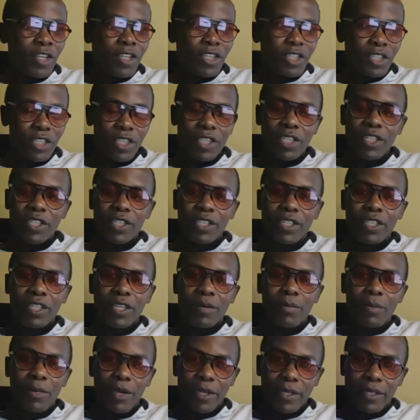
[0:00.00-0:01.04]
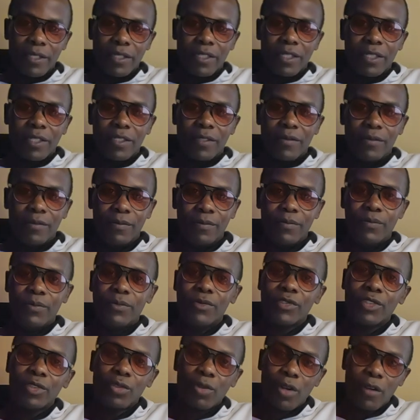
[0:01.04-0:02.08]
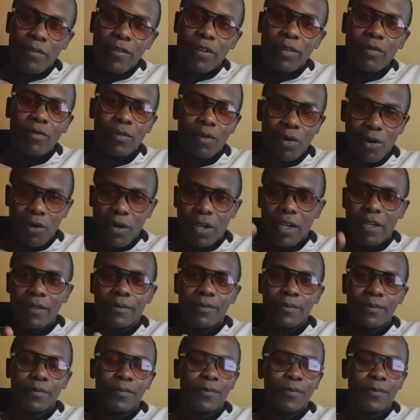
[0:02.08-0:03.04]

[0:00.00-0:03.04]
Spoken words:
She is the best travel vlogger